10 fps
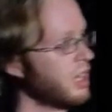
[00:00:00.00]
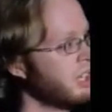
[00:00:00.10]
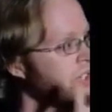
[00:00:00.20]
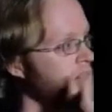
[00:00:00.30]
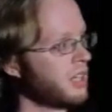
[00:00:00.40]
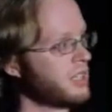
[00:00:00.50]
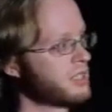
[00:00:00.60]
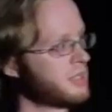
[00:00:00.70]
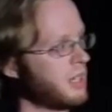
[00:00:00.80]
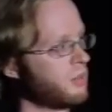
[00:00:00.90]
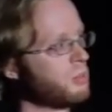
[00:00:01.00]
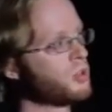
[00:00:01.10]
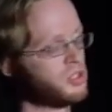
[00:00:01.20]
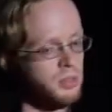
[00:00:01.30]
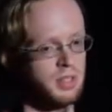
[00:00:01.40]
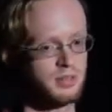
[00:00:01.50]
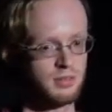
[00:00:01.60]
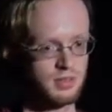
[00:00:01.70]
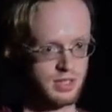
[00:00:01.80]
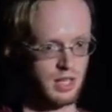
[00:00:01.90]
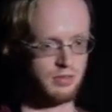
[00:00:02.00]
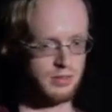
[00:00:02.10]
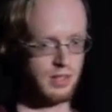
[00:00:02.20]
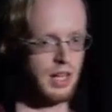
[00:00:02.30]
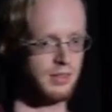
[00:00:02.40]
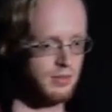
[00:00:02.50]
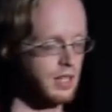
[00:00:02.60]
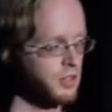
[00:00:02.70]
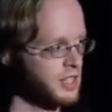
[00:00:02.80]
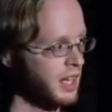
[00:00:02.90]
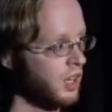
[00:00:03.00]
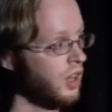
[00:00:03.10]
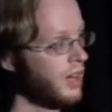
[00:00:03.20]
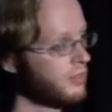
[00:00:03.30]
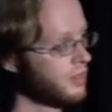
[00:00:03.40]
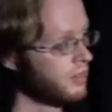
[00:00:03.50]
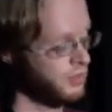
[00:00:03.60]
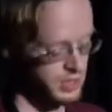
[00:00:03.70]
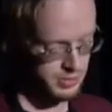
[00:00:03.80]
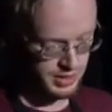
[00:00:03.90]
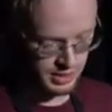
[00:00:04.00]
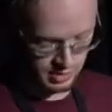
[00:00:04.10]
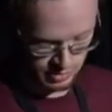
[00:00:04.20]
He created this uh, remote streaming stuff, and I leveraged that a lot for, for this project.